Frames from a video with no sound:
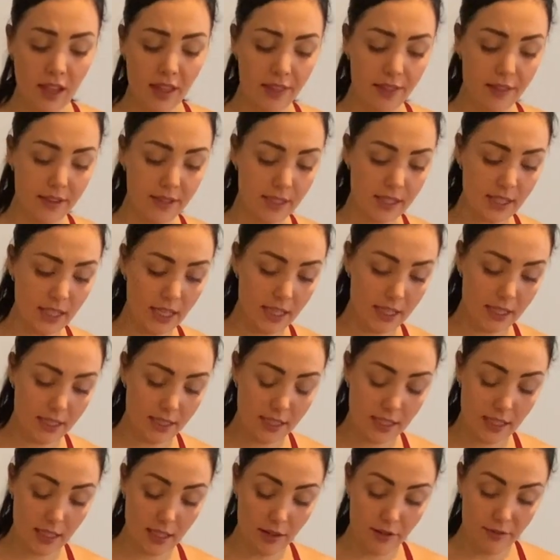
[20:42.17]
This
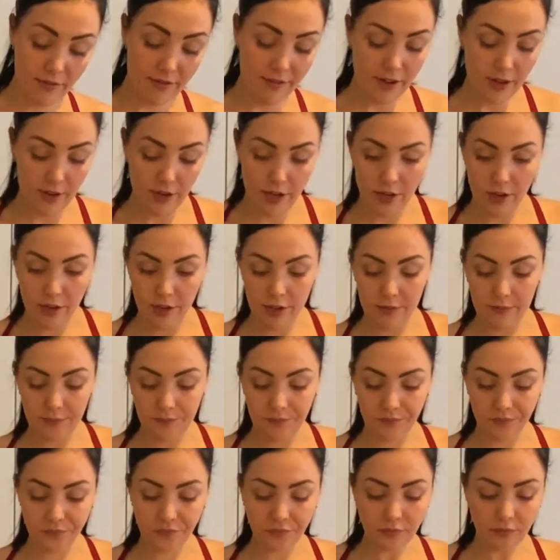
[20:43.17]
is very good.
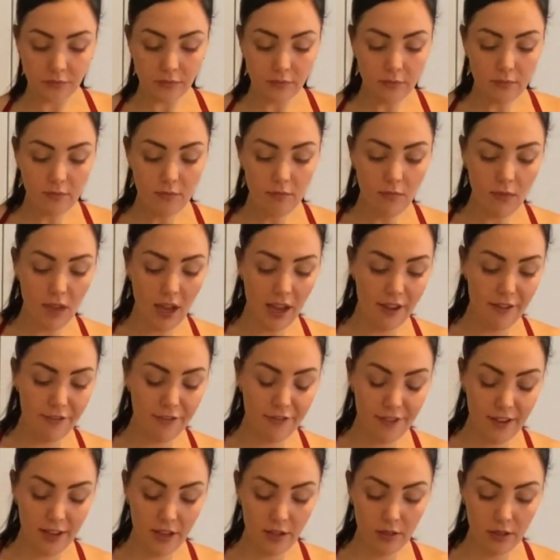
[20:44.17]
I
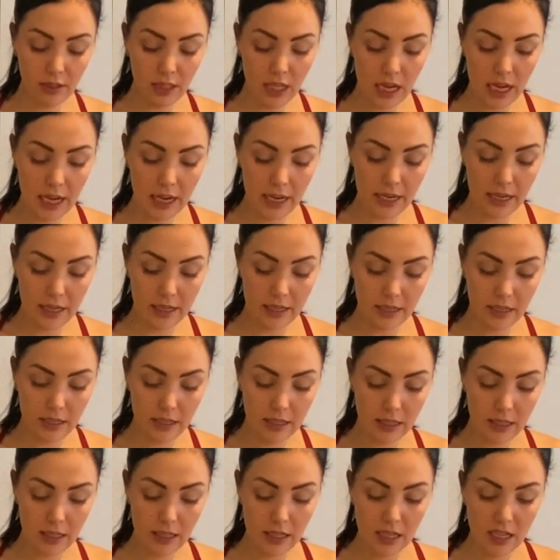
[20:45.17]
feel like
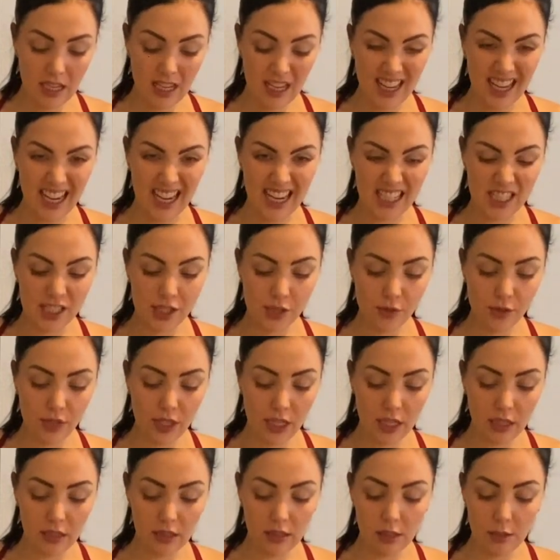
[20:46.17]
I do need
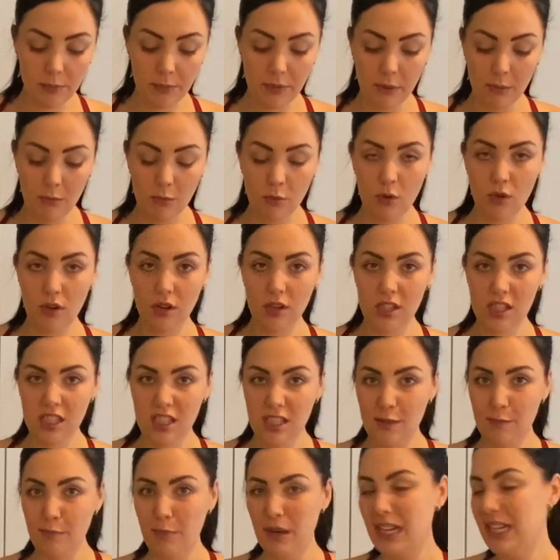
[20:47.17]
a little bit more
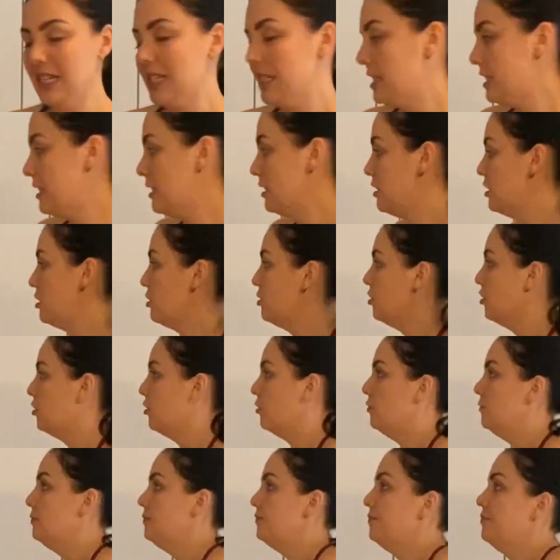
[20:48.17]
spice,
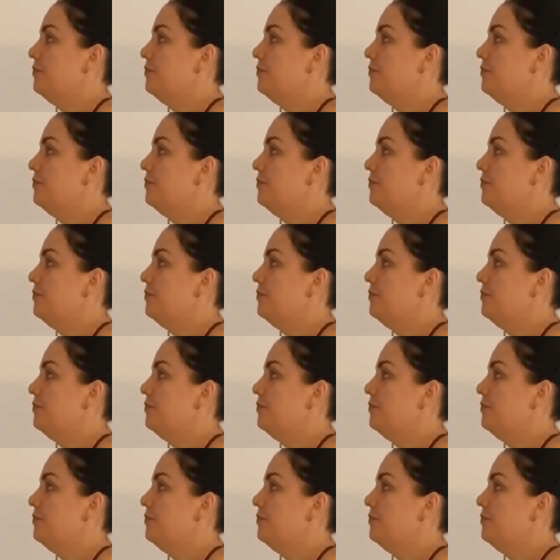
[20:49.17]
so